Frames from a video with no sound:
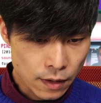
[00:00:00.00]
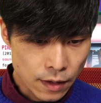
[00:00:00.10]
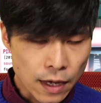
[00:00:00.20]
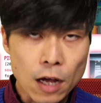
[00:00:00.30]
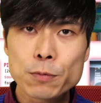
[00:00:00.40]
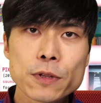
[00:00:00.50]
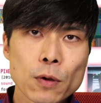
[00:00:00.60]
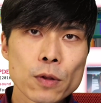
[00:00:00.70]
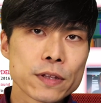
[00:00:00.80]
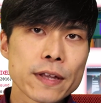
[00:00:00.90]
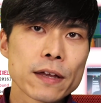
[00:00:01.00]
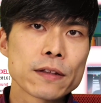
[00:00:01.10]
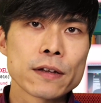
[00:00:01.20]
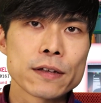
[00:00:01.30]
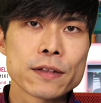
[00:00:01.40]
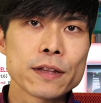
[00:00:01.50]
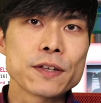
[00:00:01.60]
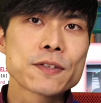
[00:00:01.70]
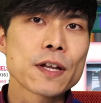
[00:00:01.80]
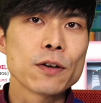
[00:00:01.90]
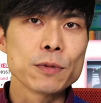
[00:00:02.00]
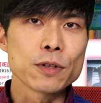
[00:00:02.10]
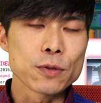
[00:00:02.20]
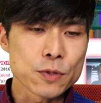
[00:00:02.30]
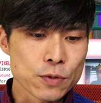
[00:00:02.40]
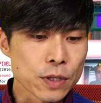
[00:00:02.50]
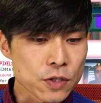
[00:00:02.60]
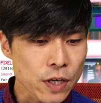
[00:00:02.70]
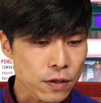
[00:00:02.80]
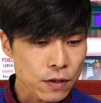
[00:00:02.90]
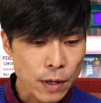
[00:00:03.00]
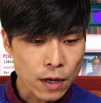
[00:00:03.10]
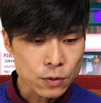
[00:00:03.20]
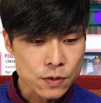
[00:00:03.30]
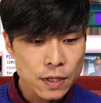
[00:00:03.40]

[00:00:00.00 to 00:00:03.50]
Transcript: I'll put all the links down below so you can check them out.